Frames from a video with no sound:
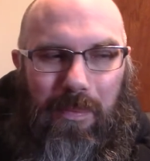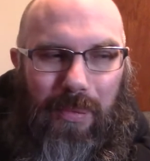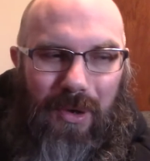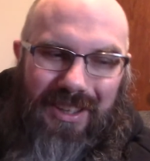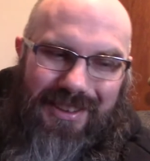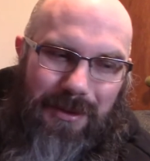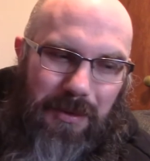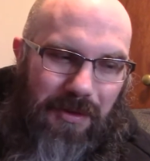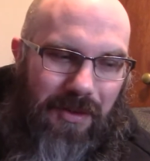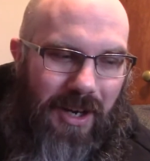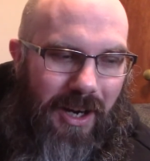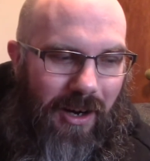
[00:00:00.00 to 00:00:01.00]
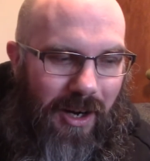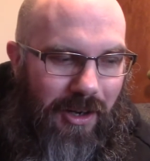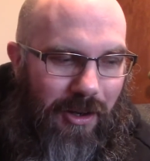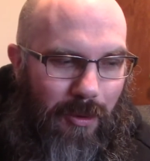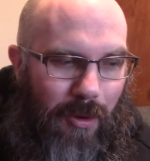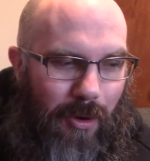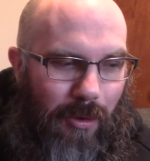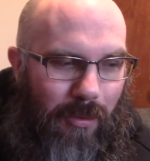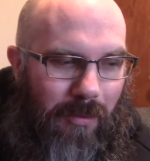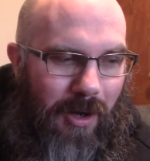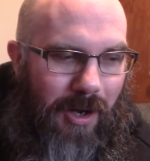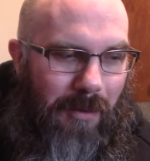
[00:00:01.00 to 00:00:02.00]
But to be fair, and to
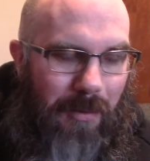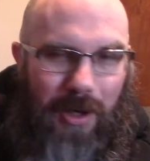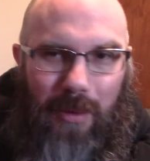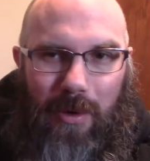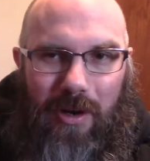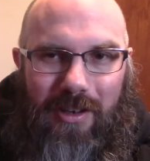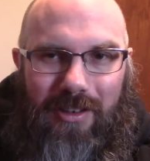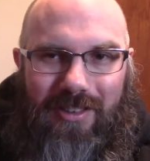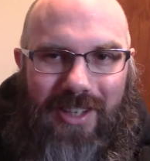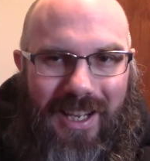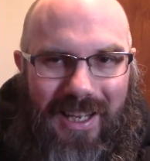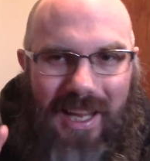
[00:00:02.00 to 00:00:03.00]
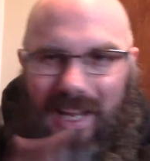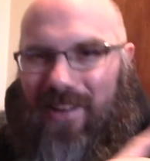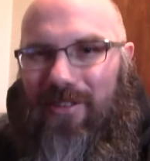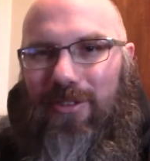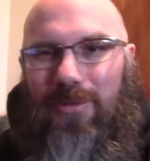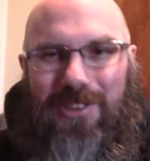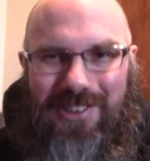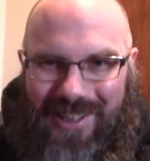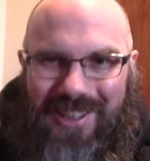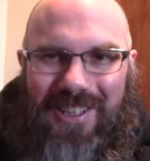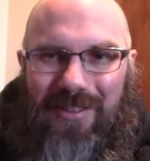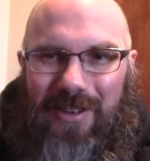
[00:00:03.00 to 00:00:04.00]
quote Muddy Waters, you can't lose what you
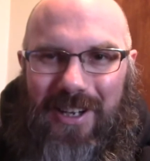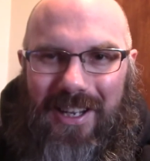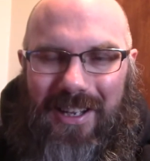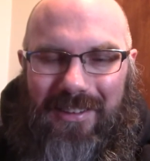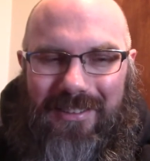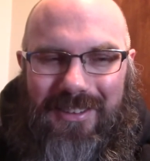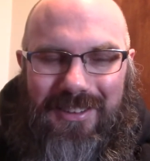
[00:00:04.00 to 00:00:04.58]
ain't never had.